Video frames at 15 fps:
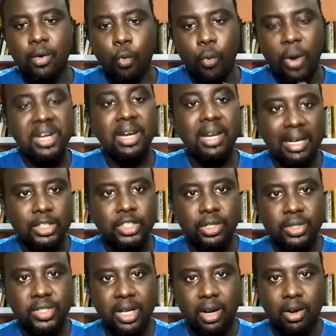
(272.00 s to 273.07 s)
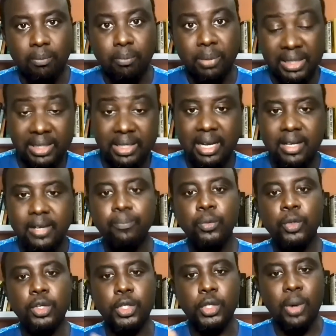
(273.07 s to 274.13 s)
when elections are completed,
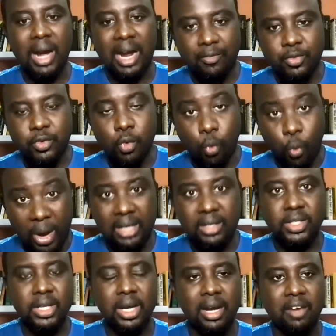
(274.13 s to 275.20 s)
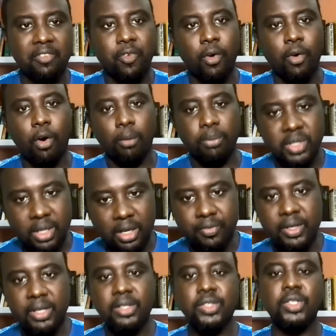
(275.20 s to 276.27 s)
you have to wait for
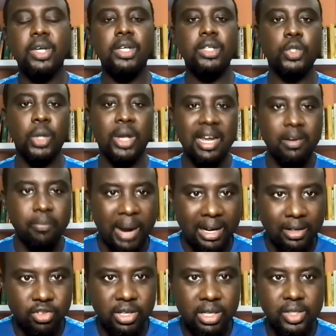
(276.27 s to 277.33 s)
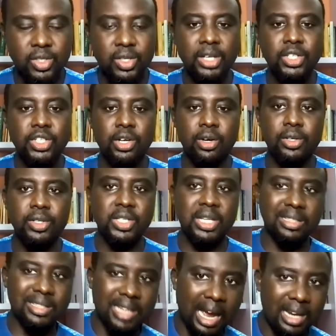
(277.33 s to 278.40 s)
observers to get back to their
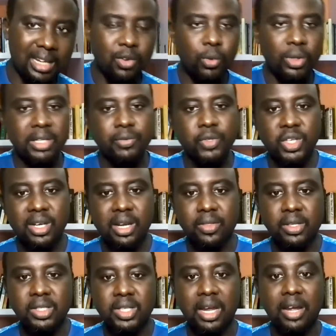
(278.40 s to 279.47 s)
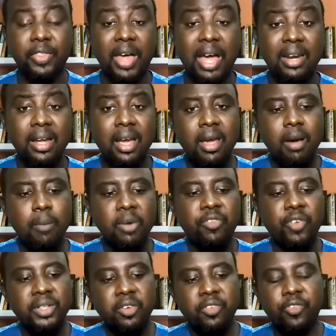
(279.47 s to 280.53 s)
stations and tally what they've seen and things like that.
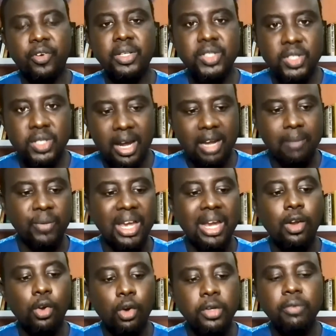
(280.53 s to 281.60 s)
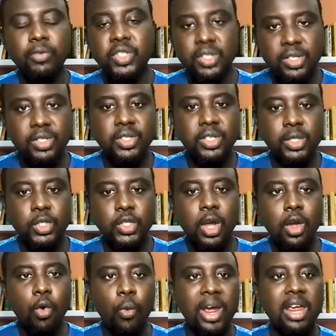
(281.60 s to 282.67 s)
But for the first time, a lot of
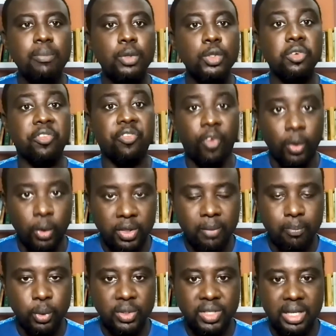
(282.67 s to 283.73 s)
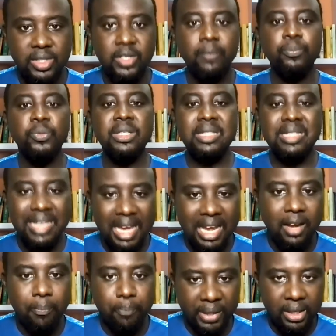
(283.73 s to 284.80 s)
citizens were able to follow the process,
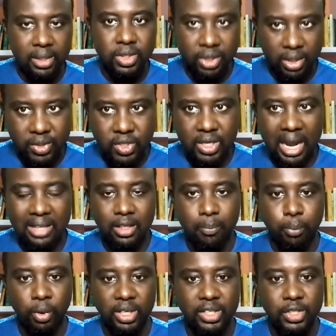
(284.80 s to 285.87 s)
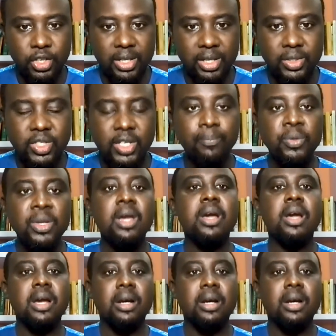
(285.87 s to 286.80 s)
take pictures at the polling units,